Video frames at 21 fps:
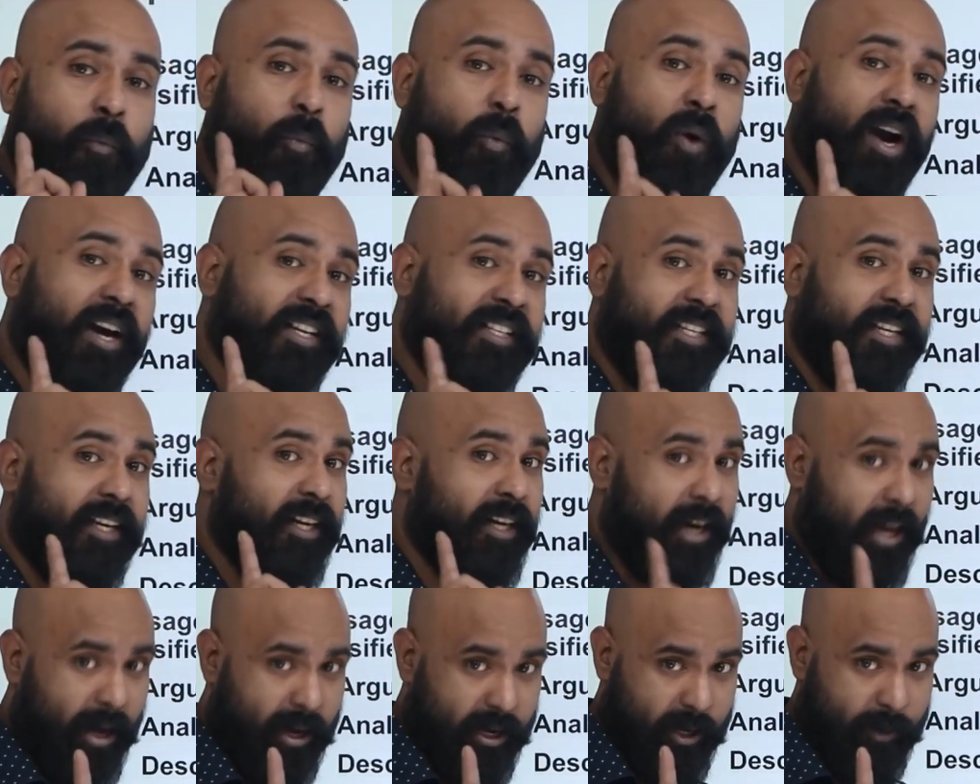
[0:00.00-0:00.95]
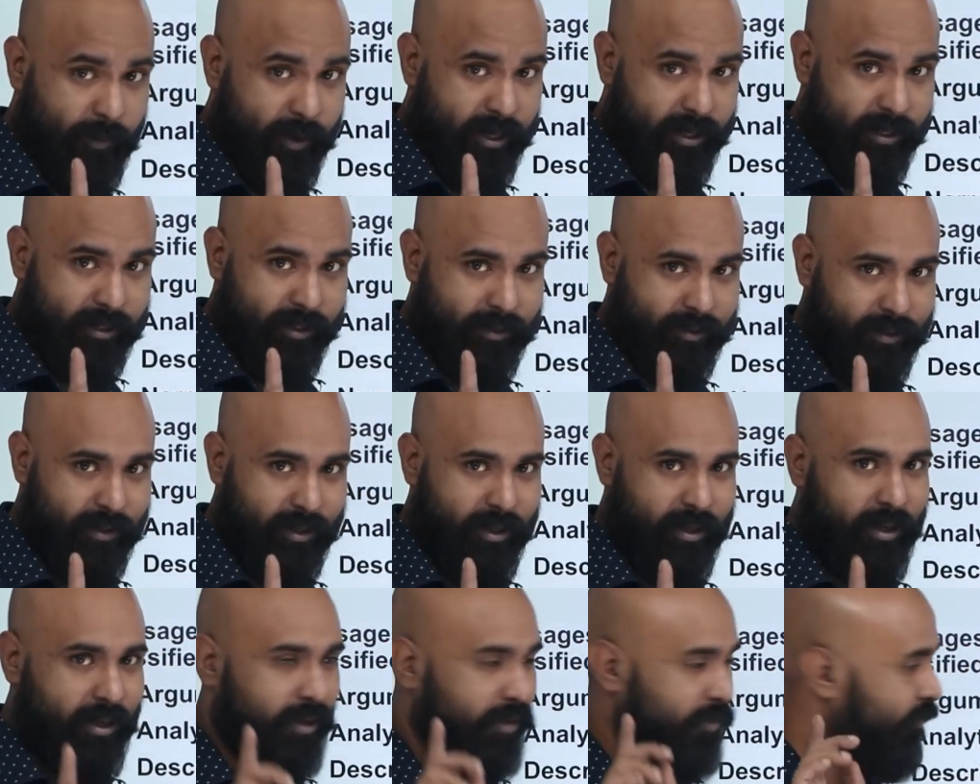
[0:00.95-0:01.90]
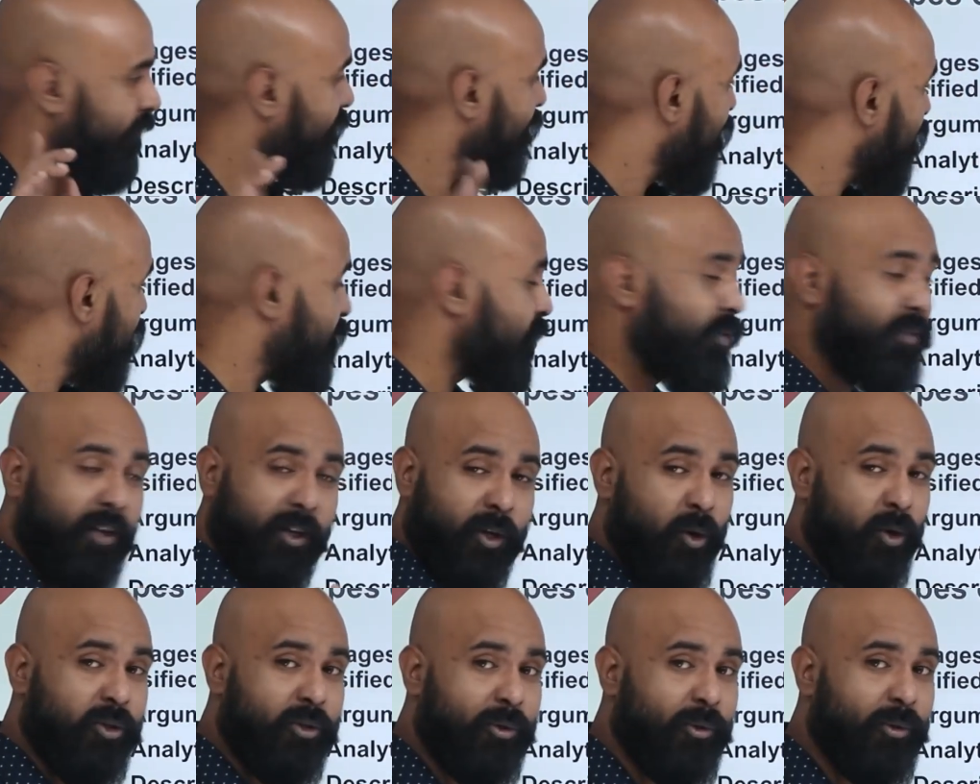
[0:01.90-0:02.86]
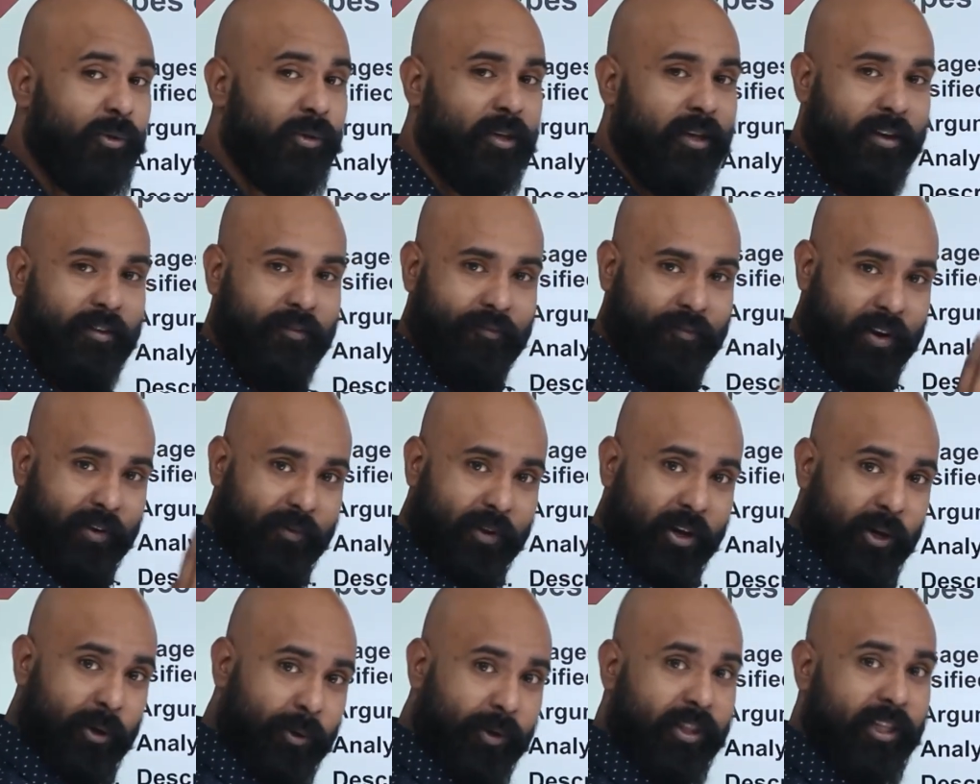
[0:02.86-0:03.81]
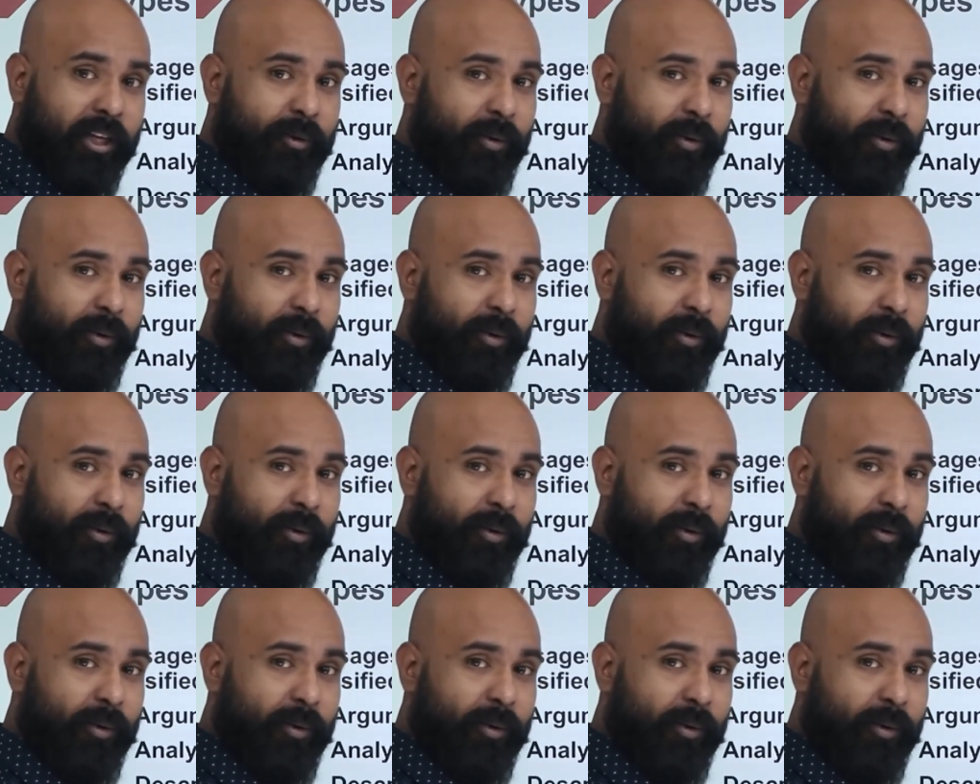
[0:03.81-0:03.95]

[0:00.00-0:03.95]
one single argument, which we will go through when we are doing the